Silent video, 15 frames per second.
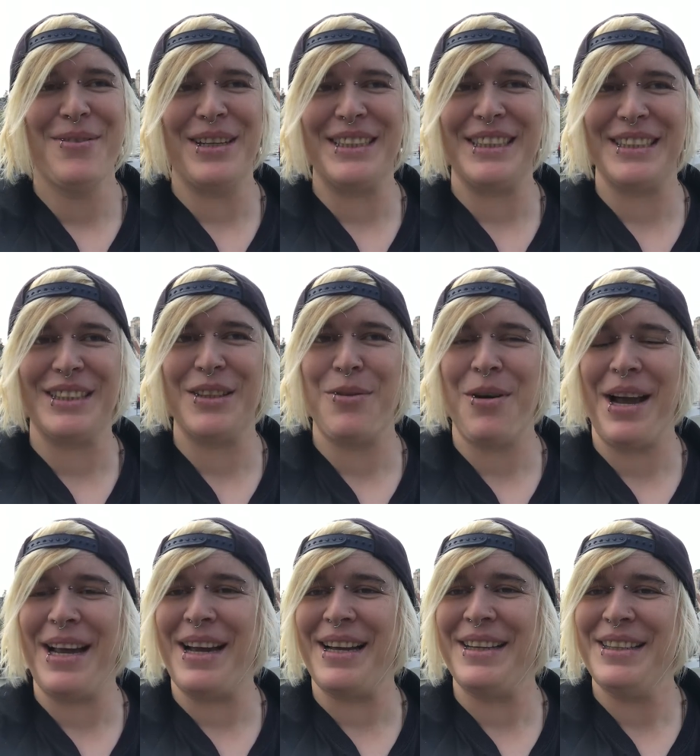which is
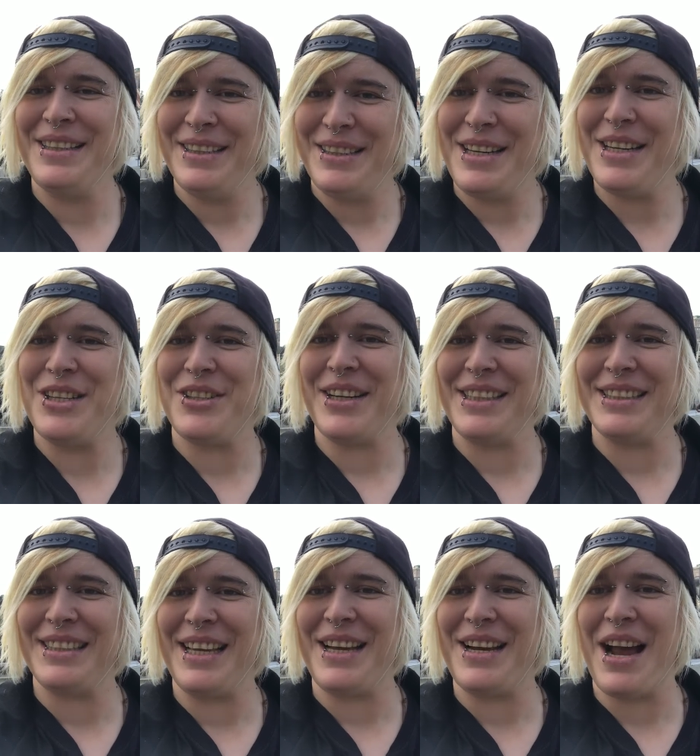quite an
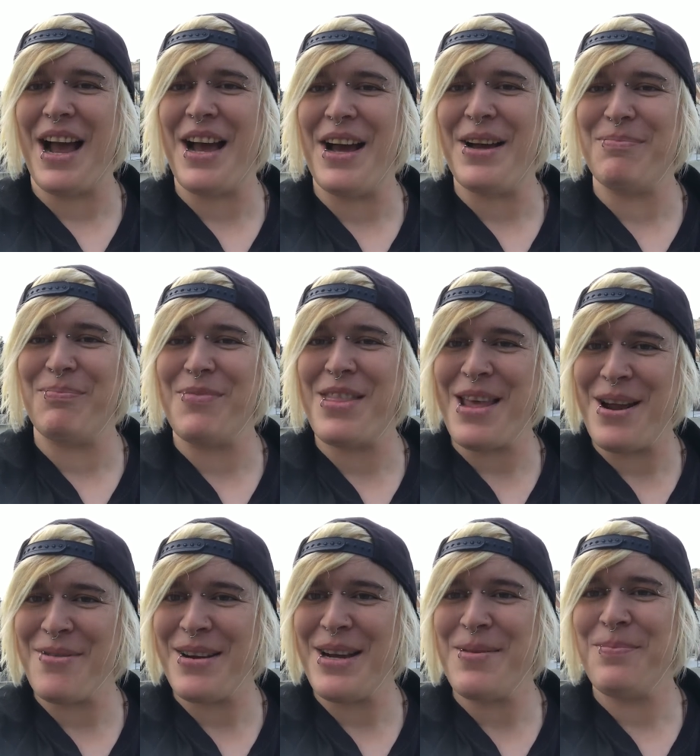interesting um,
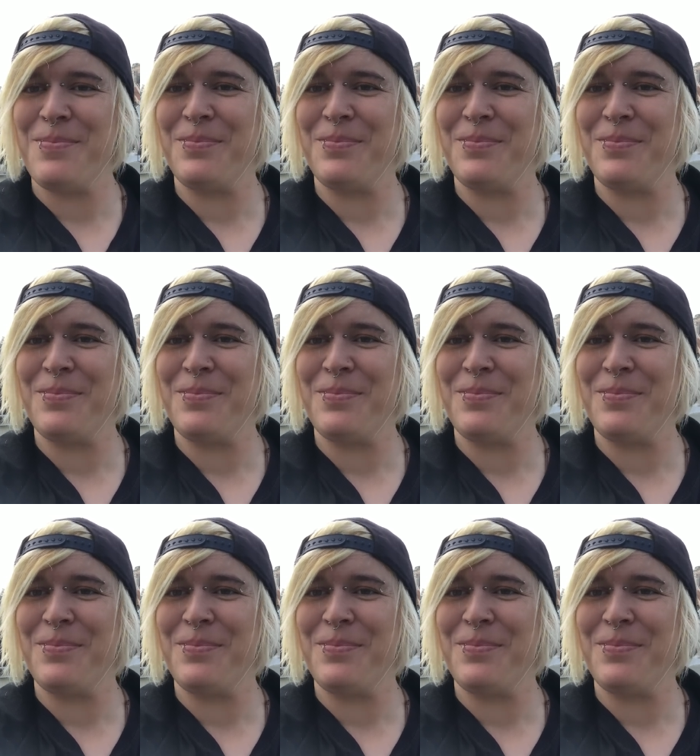theory.